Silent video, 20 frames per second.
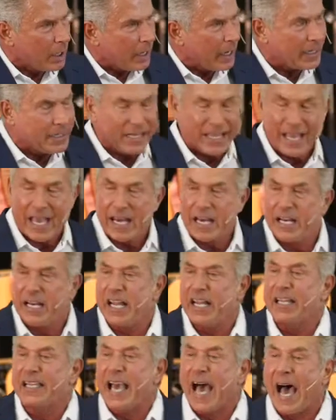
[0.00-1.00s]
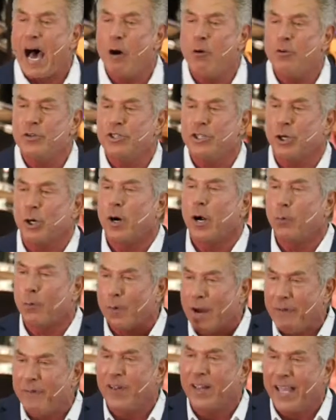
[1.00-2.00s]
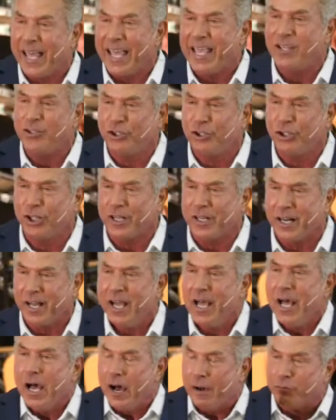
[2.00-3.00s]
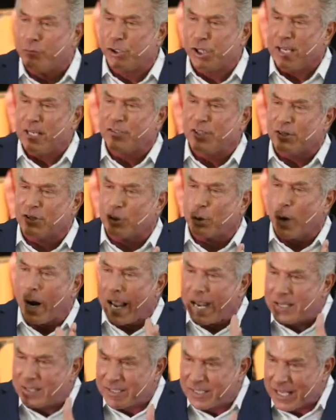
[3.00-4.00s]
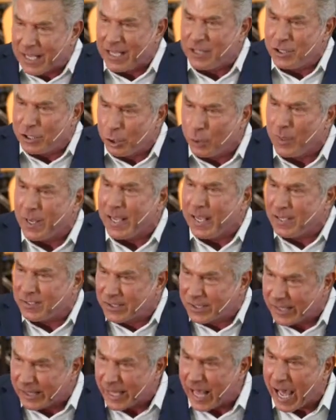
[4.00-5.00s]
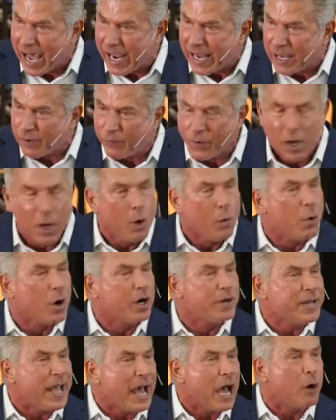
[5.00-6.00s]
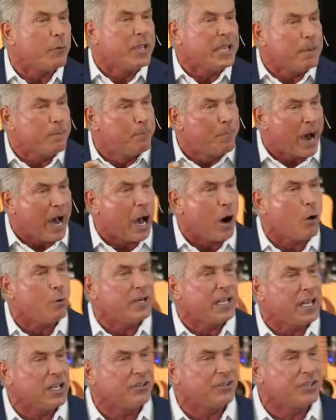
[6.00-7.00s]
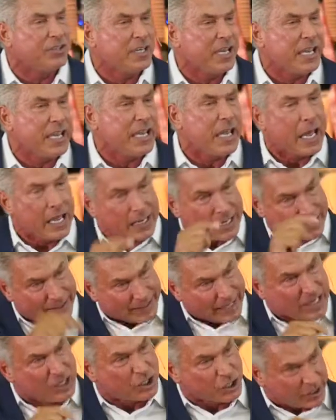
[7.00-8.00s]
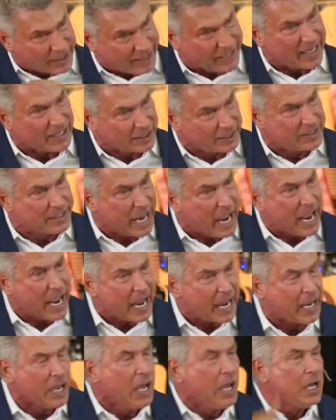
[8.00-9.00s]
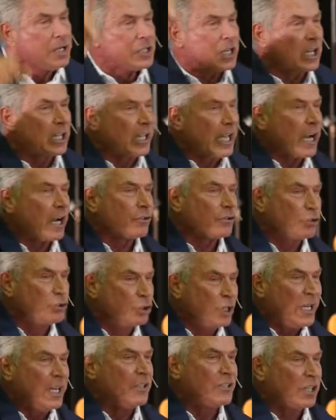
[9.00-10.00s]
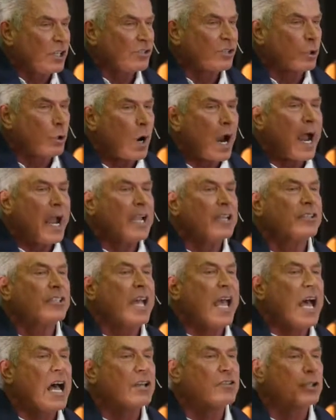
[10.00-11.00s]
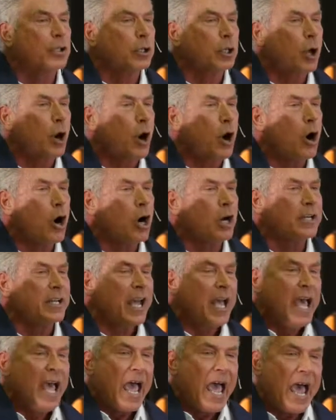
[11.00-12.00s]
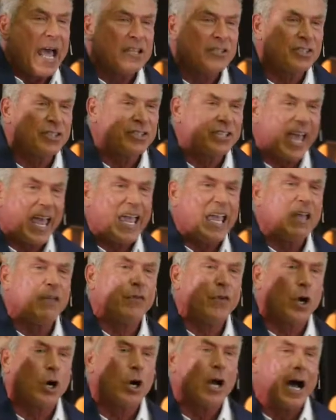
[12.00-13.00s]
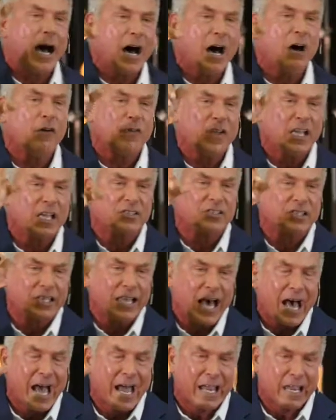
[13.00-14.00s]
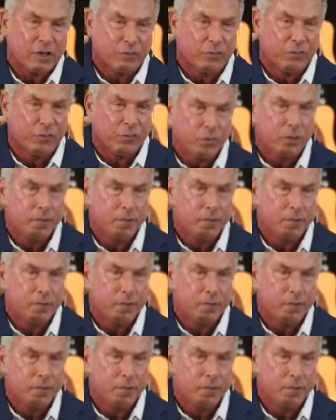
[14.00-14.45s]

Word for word: and he had an encounter, a revelation of Jesus Christ into his life, where now he bowed his knee and, at least to this day, declares Jesus Christ as Lord and Savior of his life.